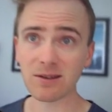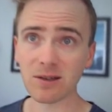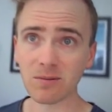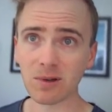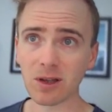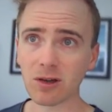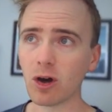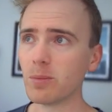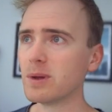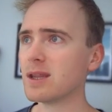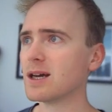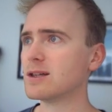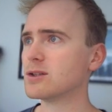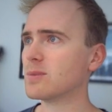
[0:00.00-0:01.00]
So I'm going to copy
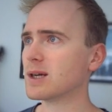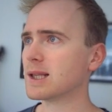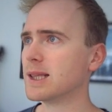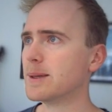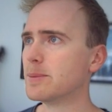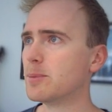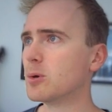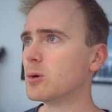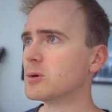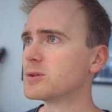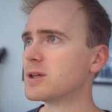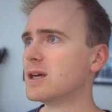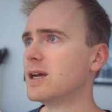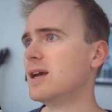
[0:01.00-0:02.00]
that to my
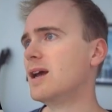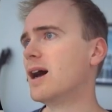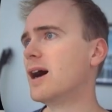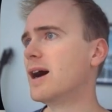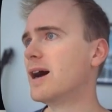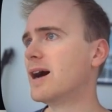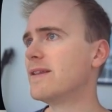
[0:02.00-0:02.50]
clipboard. Uh,